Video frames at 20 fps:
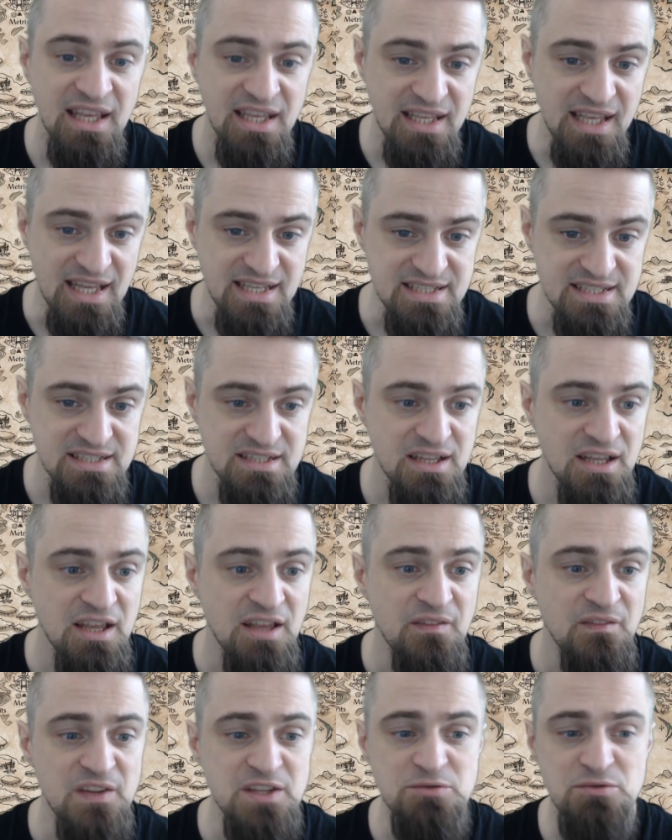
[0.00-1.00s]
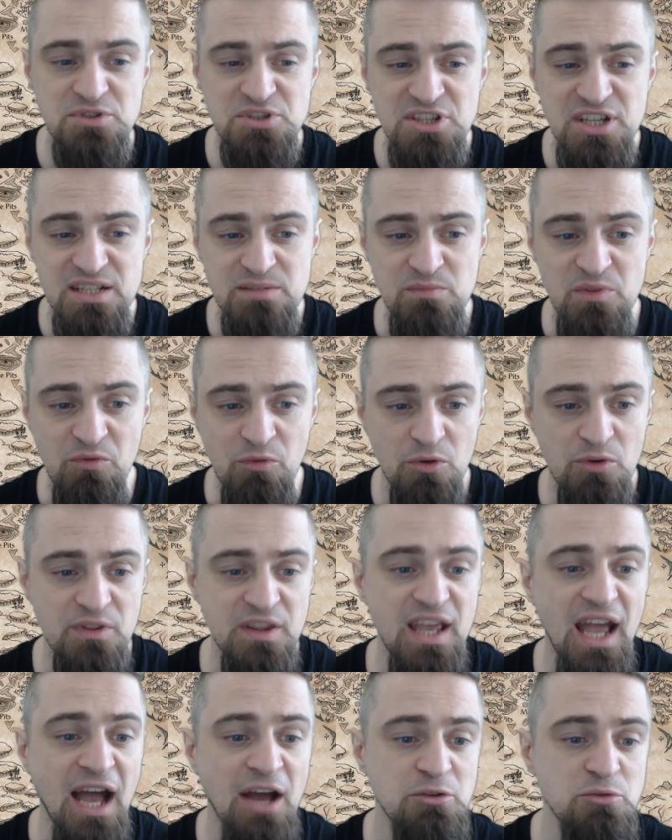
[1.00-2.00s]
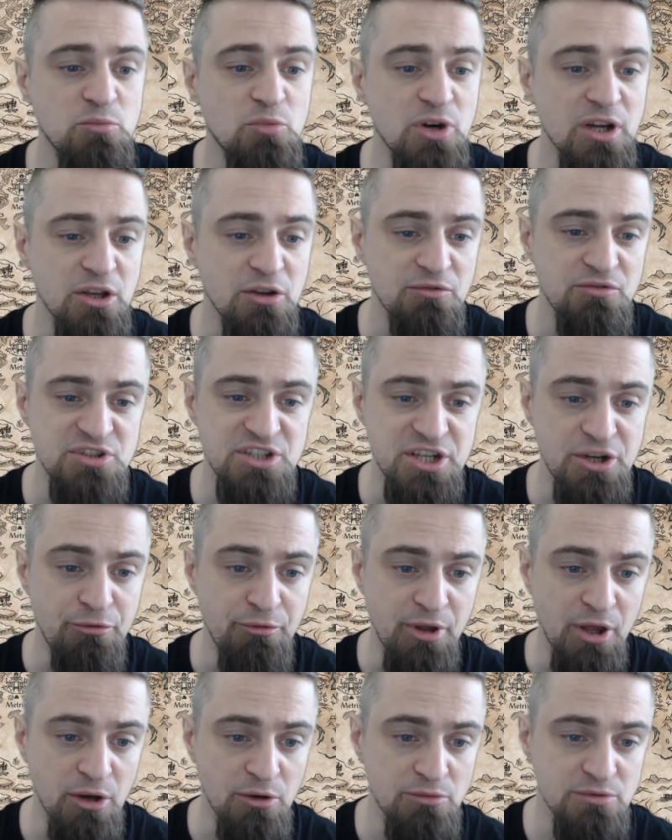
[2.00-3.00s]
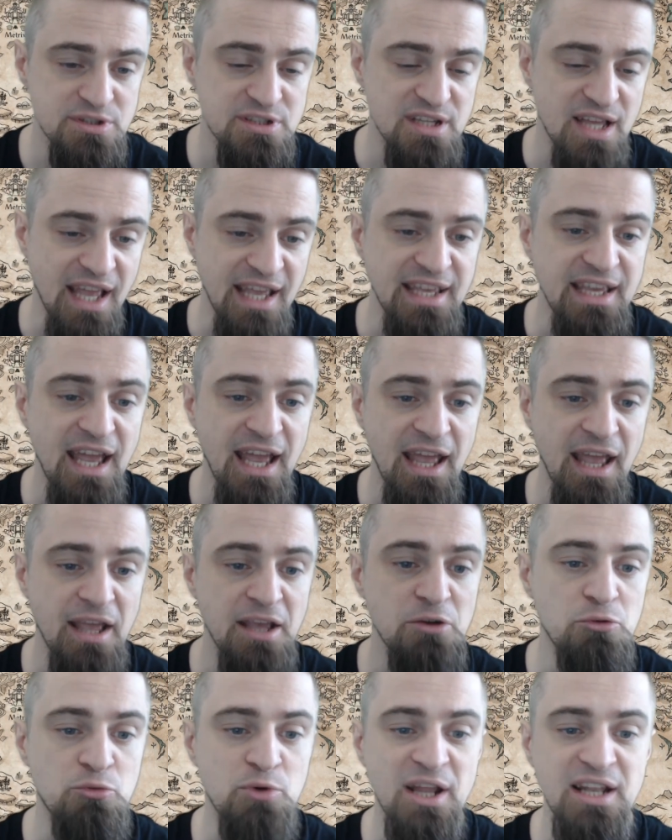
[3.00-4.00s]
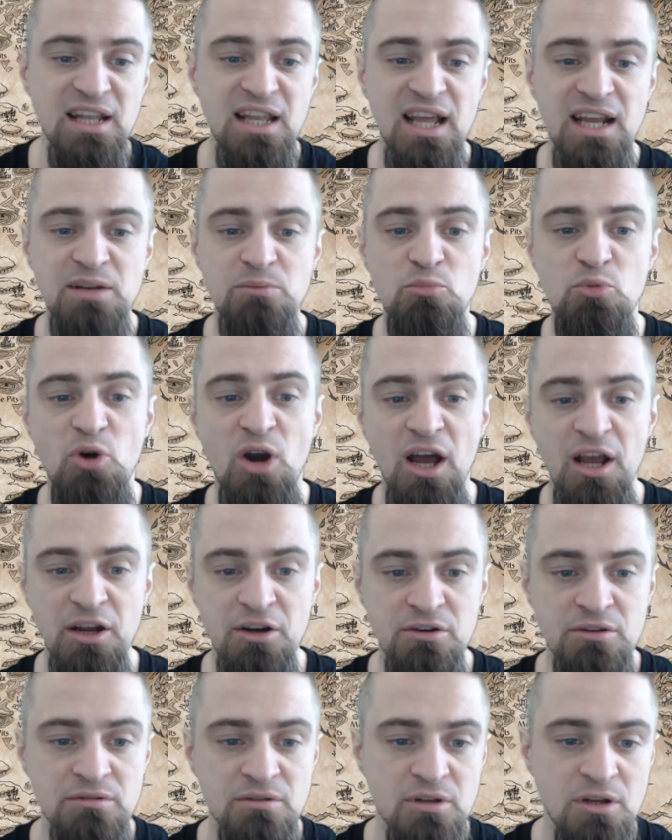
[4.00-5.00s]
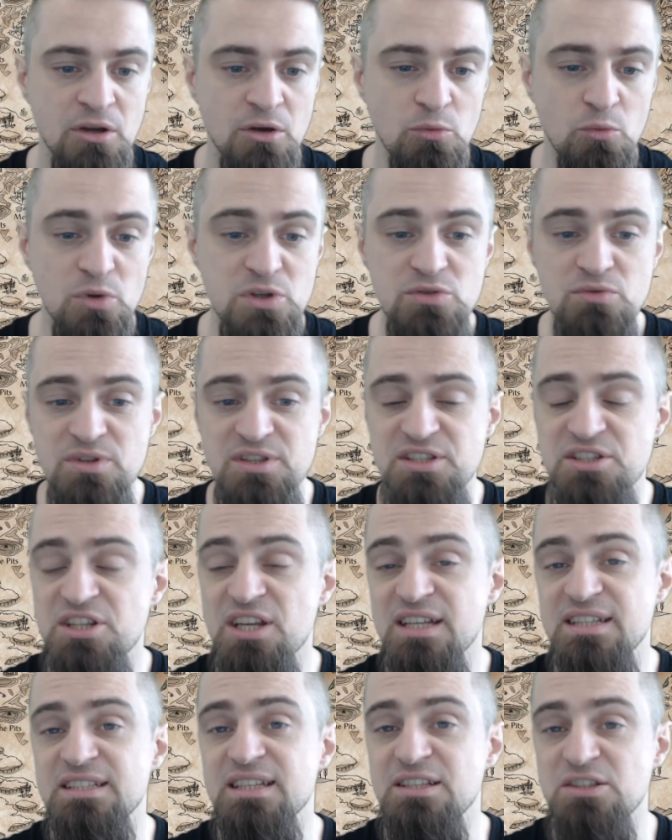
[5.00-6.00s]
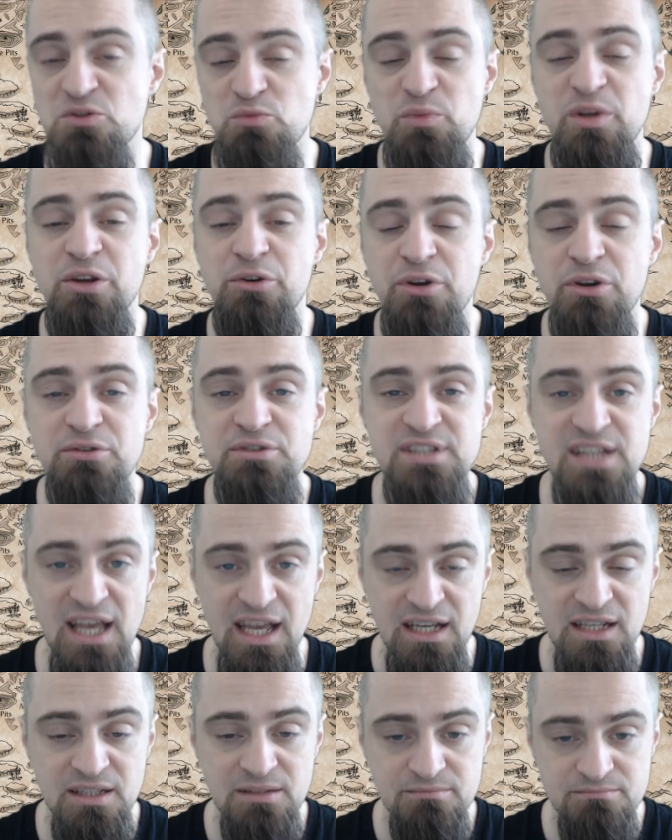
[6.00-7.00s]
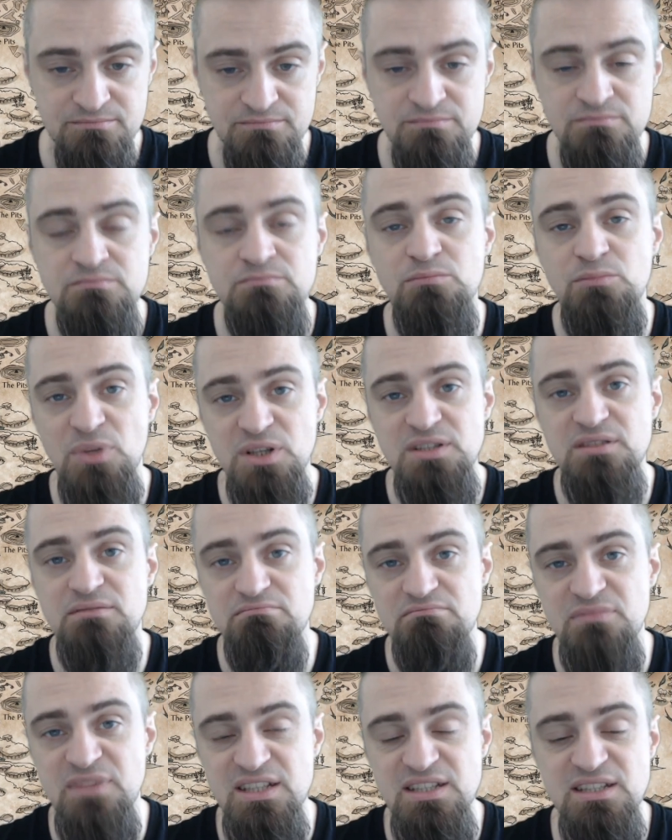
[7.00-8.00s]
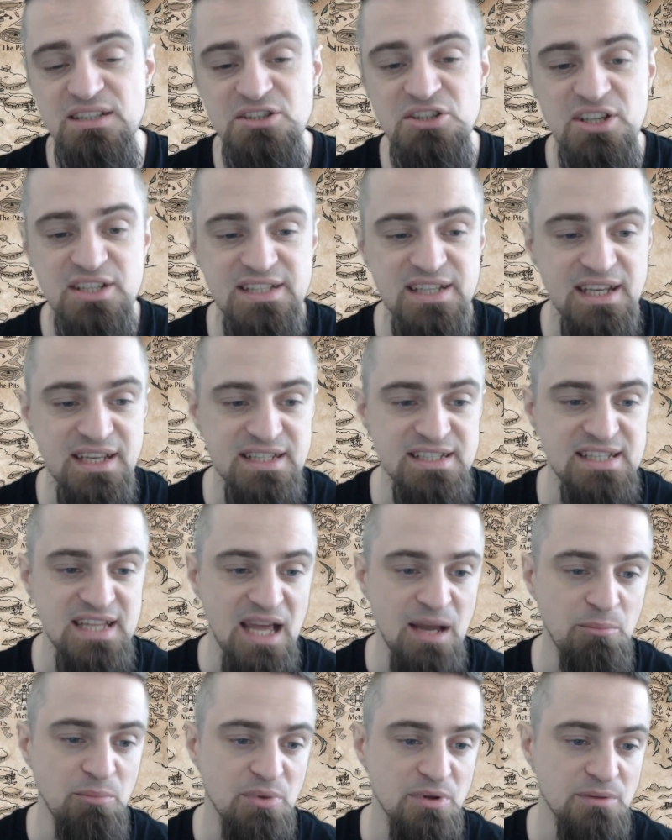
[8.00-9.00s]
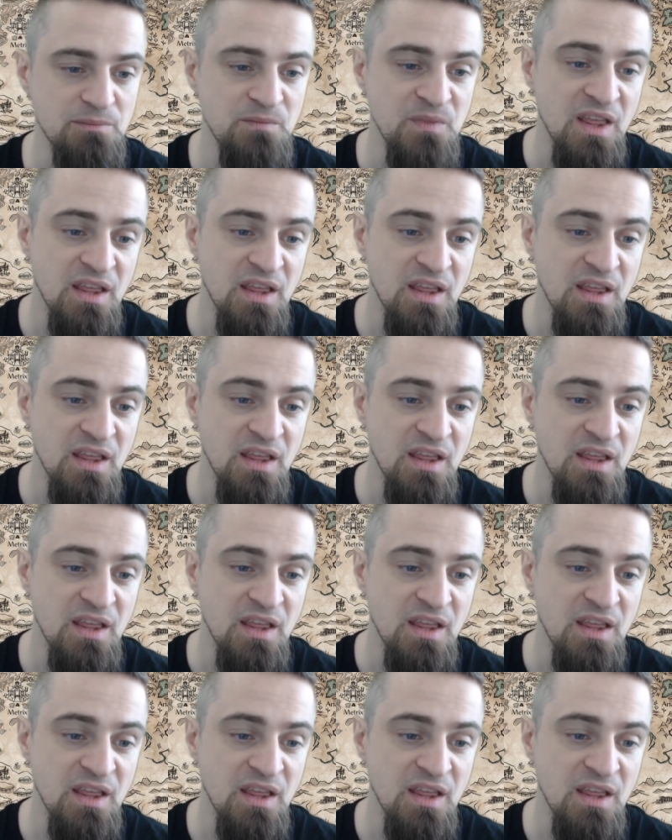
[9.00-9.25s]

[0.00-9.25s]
Yes, this was just before the outbreak of Cheerios, aka Redline Briar, which was just a superior deck, but this is just an example.